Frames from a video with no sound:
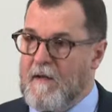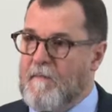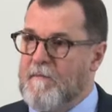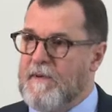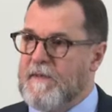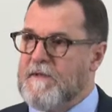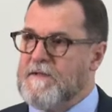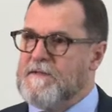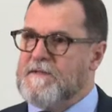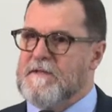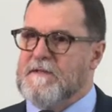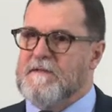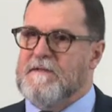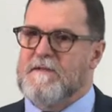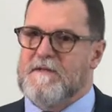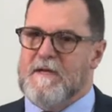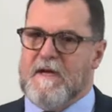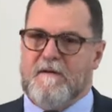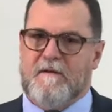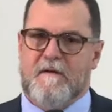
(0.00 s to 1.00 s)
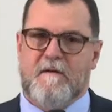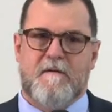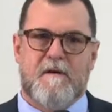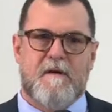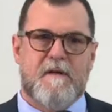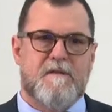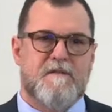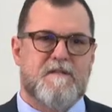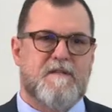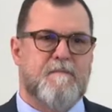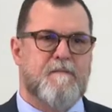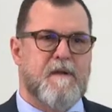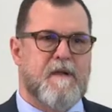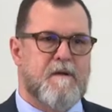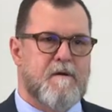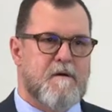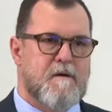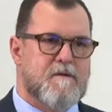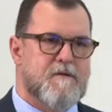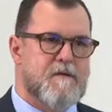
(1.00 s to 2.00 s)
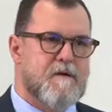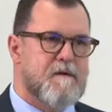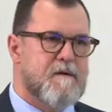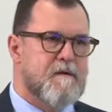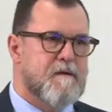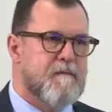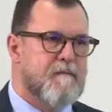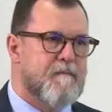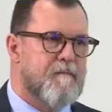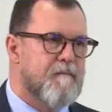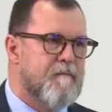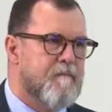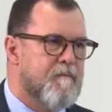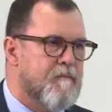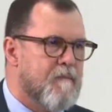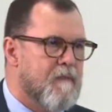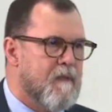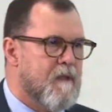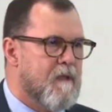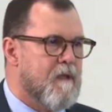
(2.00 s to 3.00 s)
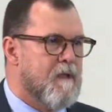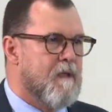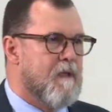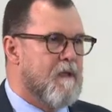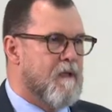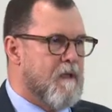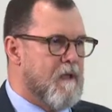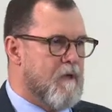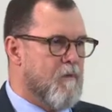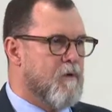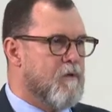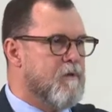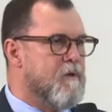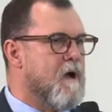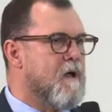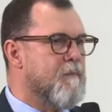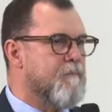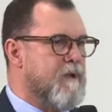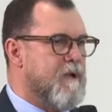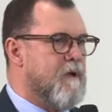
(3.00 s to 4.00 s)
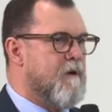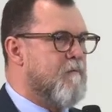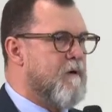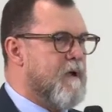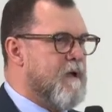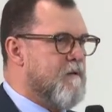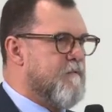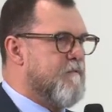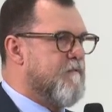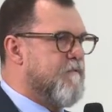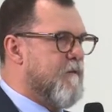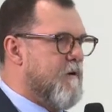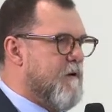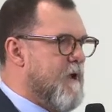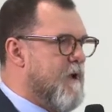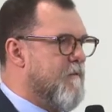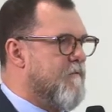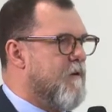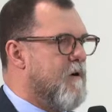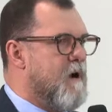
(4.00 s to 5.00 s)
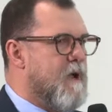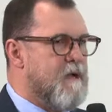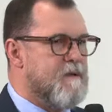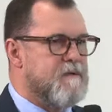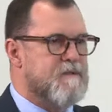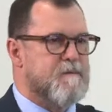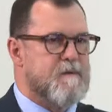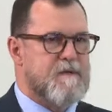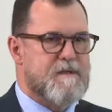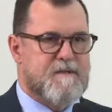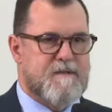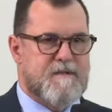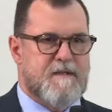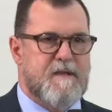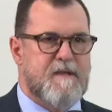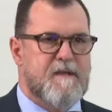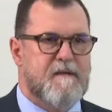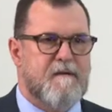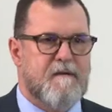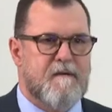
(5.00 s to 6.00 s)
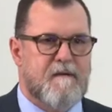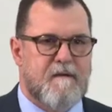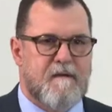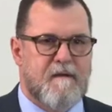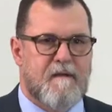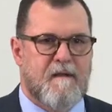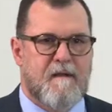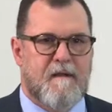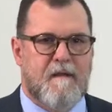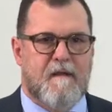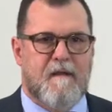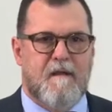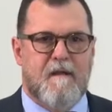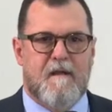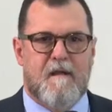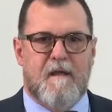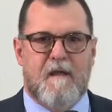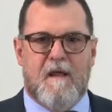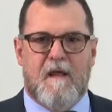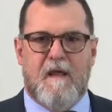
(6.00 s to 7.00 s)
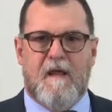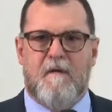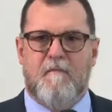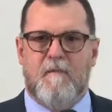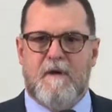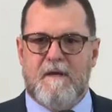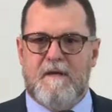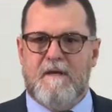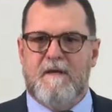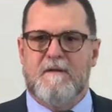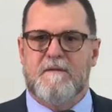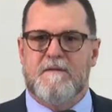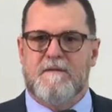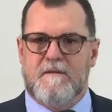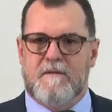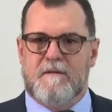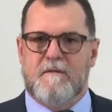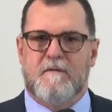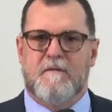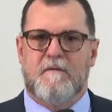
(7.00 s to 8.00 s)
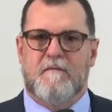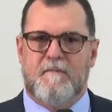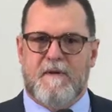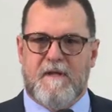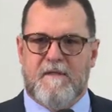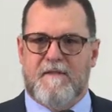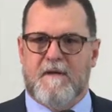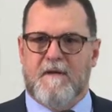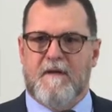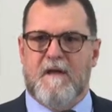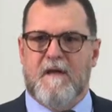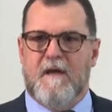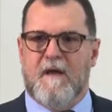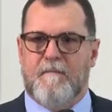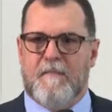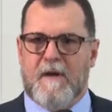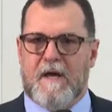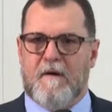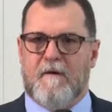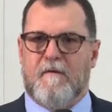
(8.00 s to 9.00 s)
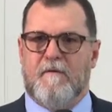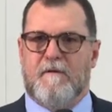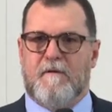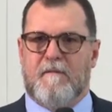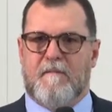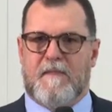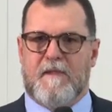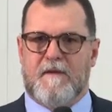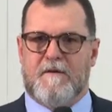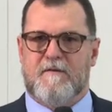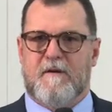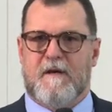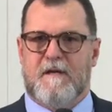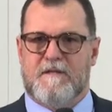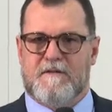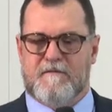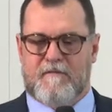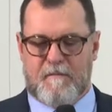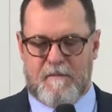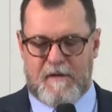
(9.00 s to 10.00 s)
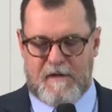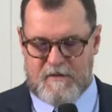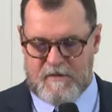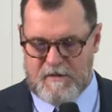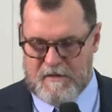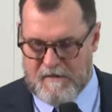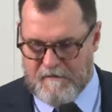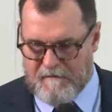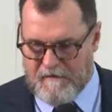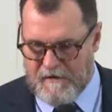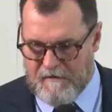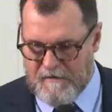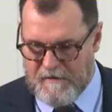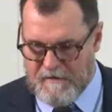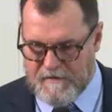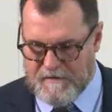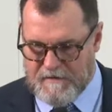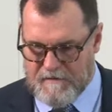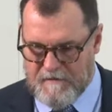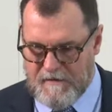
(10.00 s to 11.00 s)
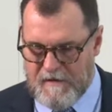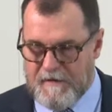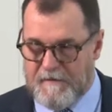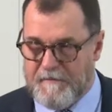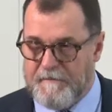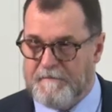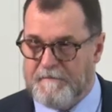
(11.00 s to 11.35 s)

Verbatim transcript: But this sector needs to be nurtured it will not be around forever as we see it, and we need to be thinking about the transformation of our industry.